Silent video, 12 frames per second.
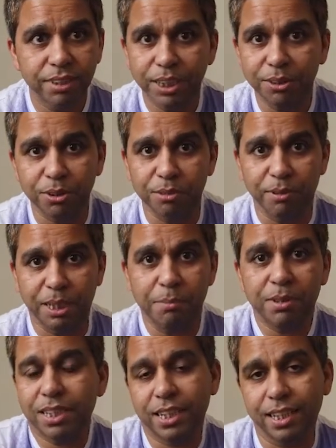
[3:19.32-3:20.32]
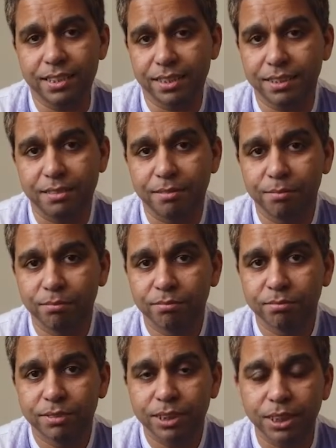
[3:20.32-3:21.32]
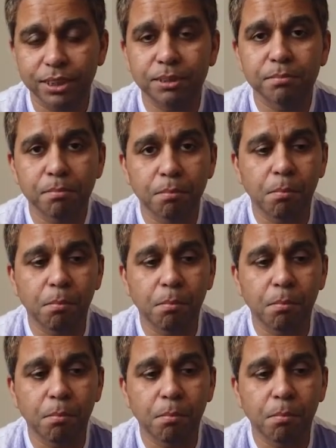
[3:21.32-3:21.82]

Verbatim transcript: I don't know if anybody has it. Because